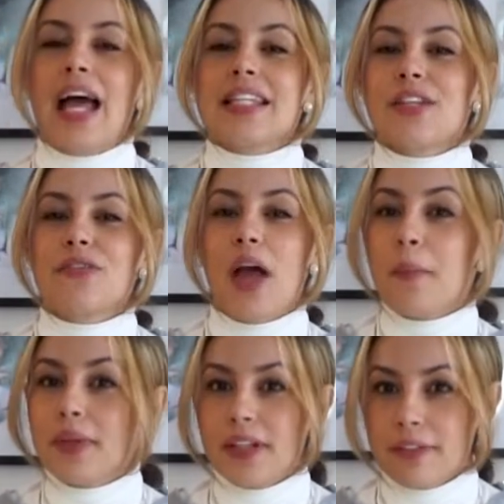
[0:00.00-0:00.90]
as a
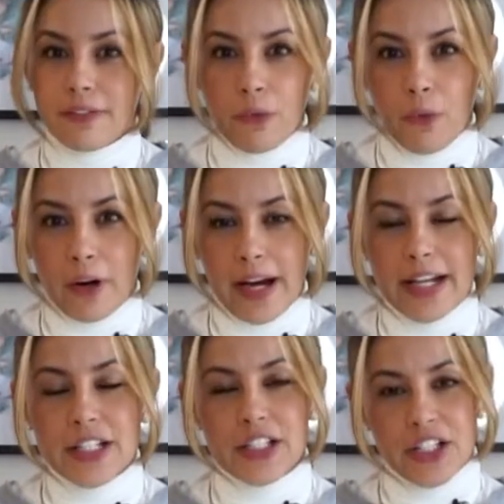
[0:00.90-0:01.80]
family for
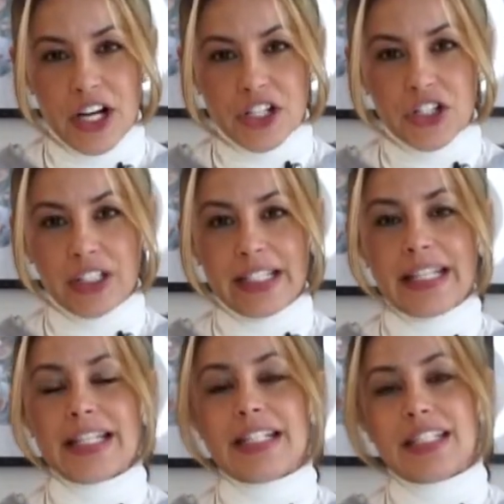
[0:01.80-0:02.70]

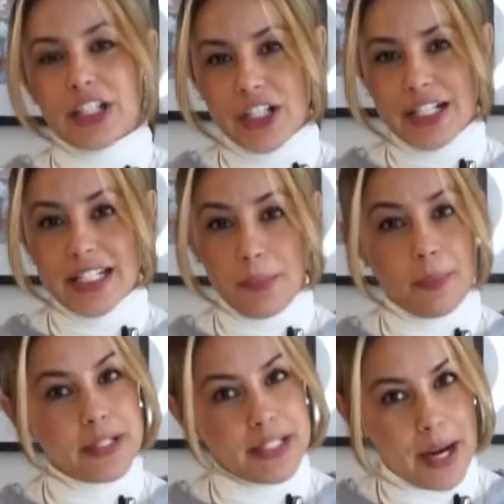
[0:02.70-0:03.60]
internationally during the
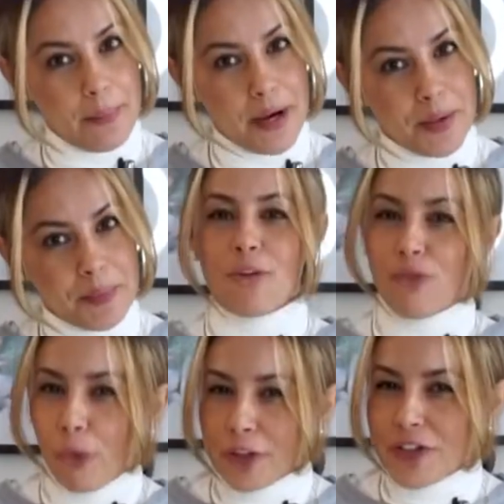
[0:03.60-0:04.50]
pandemic.
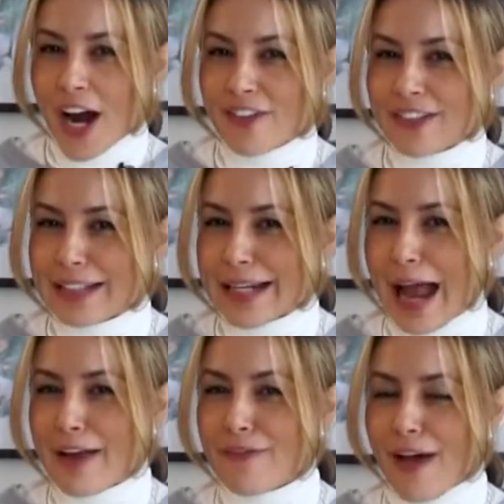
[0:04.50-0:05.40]
Before traveling,
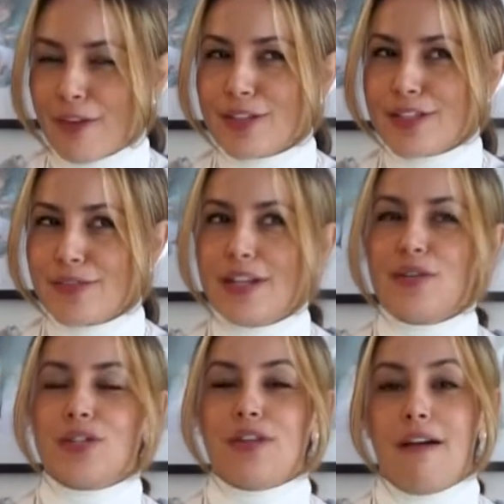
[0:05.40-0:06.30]
I found these
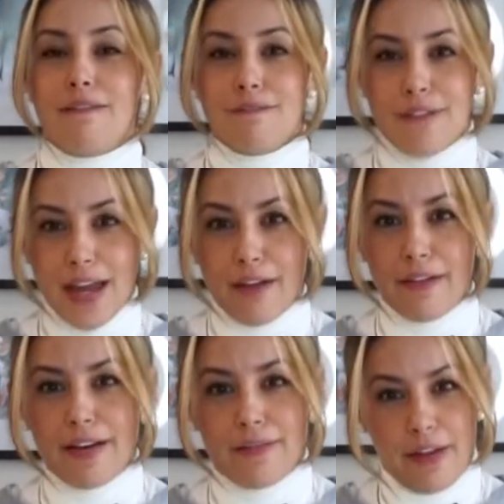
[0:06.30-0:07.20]
videos
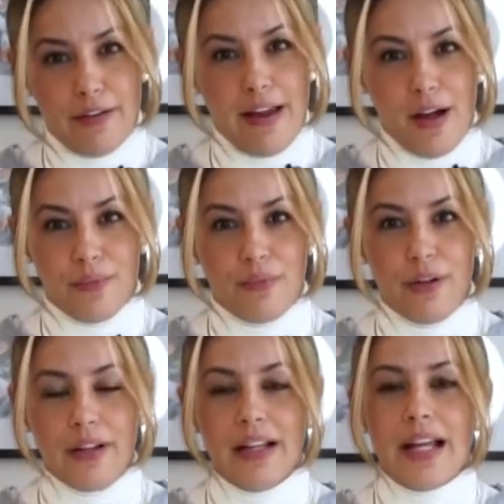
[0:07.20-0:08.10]
very, very
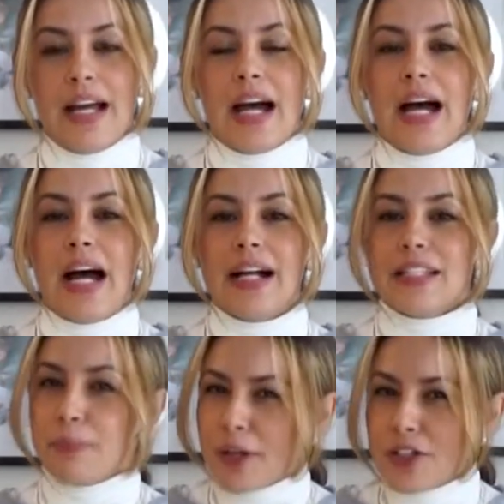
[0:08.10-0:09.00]
helpful.
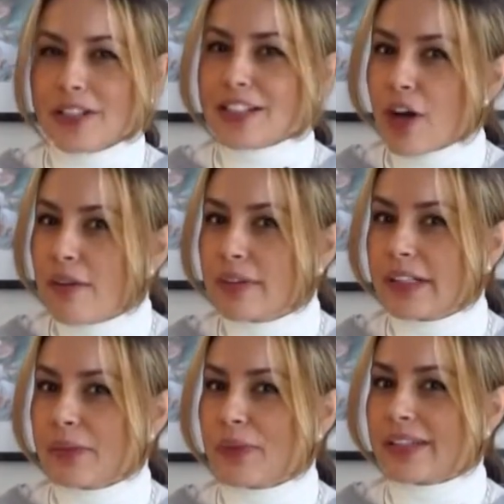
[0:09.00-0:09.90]
Especially
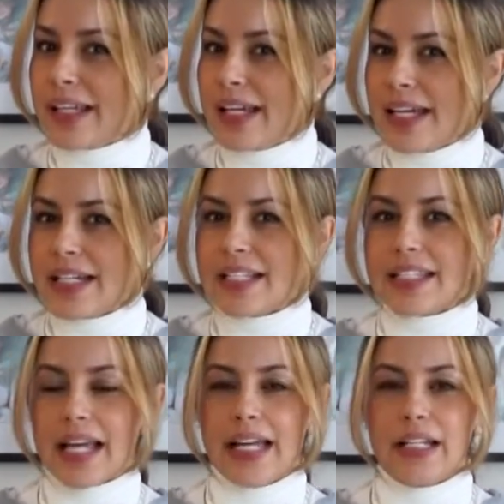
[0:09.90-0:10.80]
traveling with
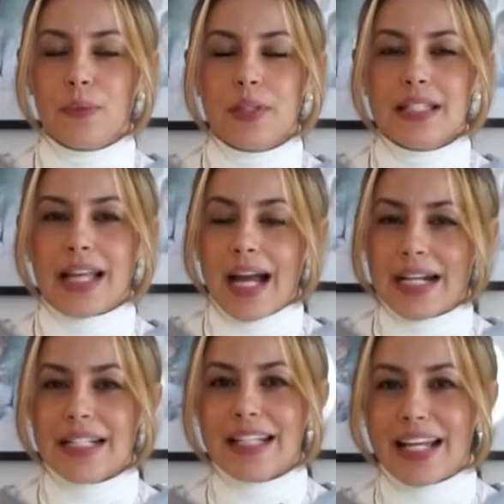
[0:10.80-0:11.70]
kids, it was
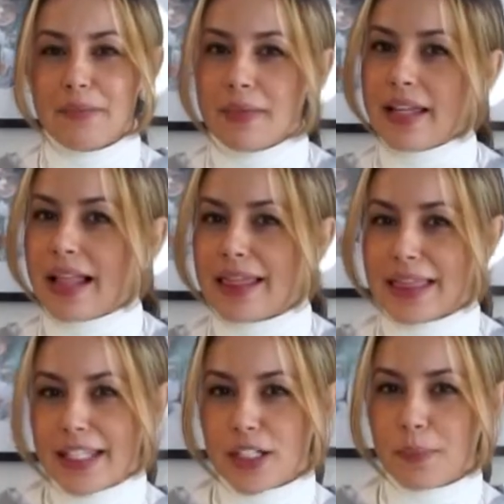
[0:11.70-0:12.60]
kind of getting me a
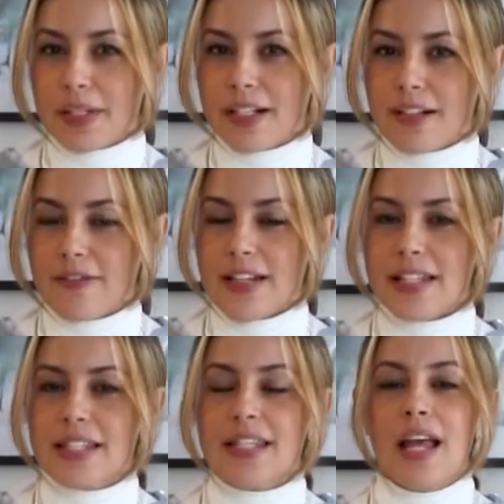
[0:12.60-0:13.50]
little bit
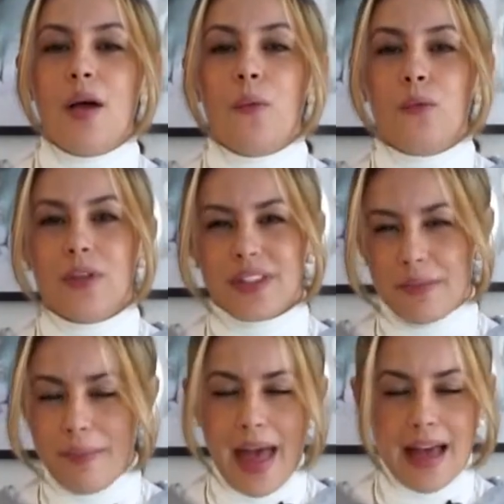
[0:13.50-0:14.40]
nervous with
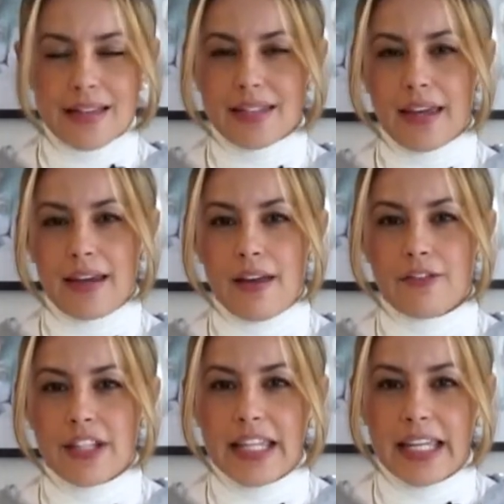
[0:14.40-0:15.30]
the mask and
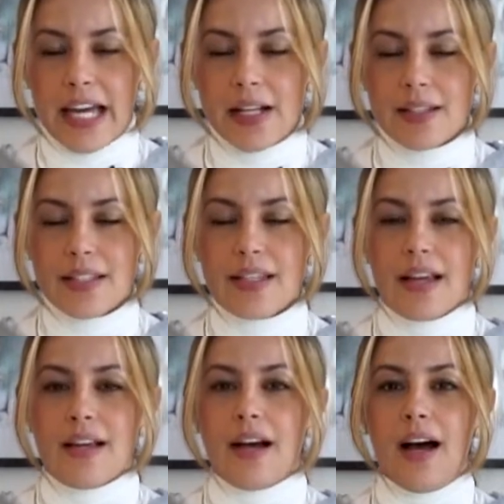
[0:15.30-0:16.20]
everything else.
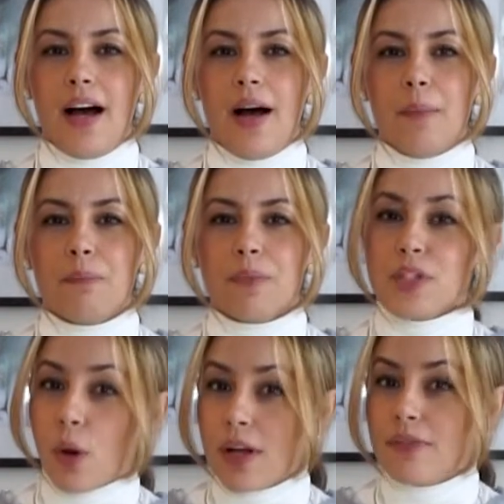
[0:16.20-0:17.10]

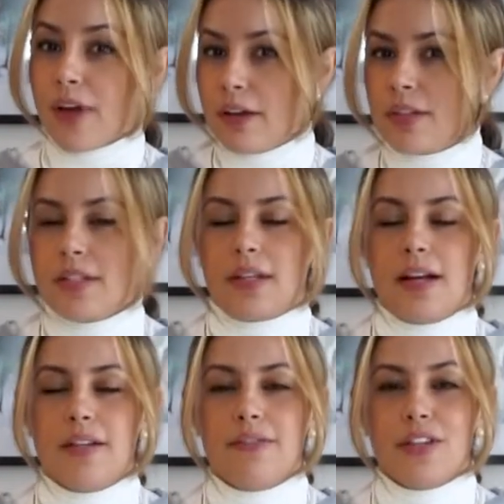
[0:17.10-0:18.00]
So I found this
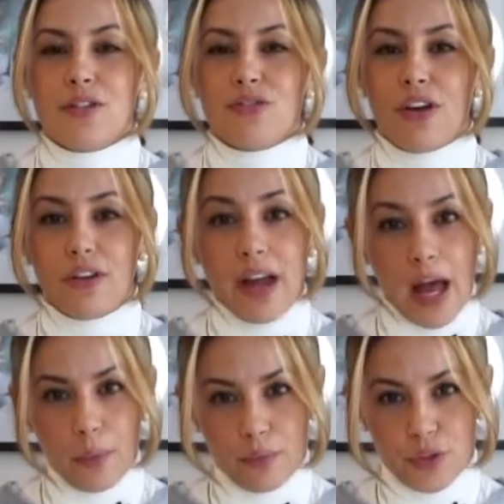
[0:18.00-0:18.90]
kind of videos very
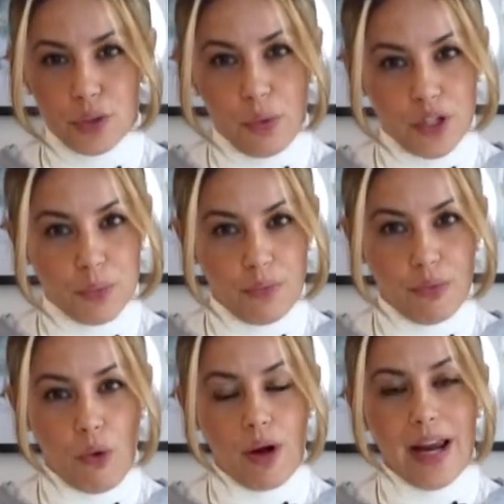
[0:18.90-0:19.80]
helpful to watch
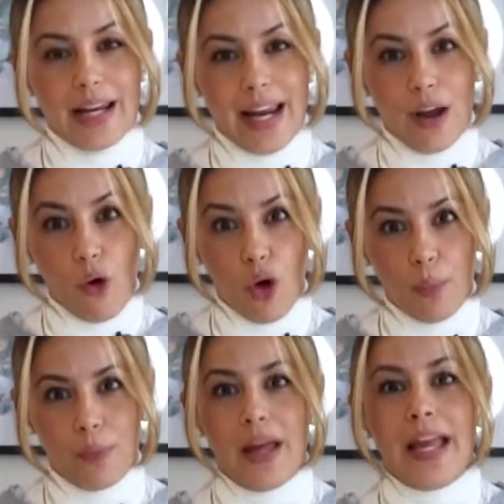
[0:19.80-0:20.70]
before, and I
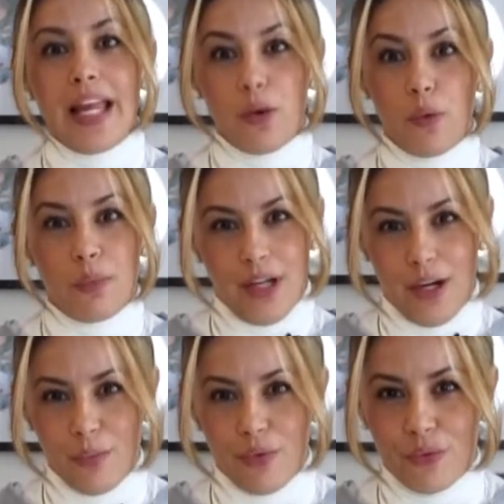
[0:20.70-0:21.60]
hope it will be
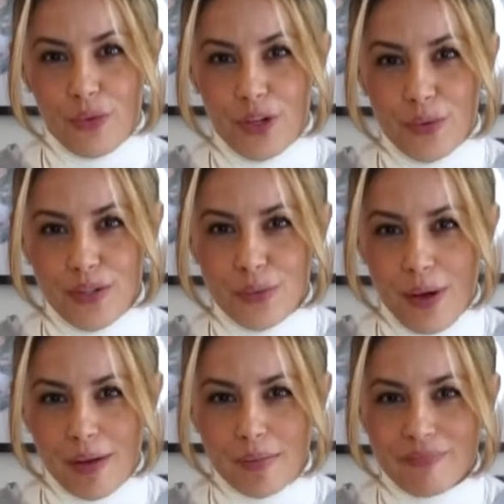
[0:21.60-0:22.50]
helpful for you as
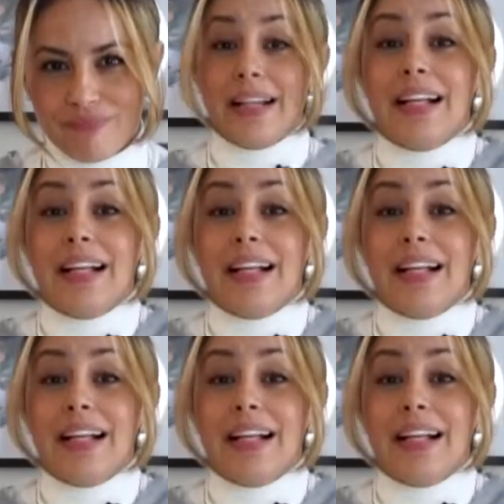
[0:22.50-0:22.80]
well.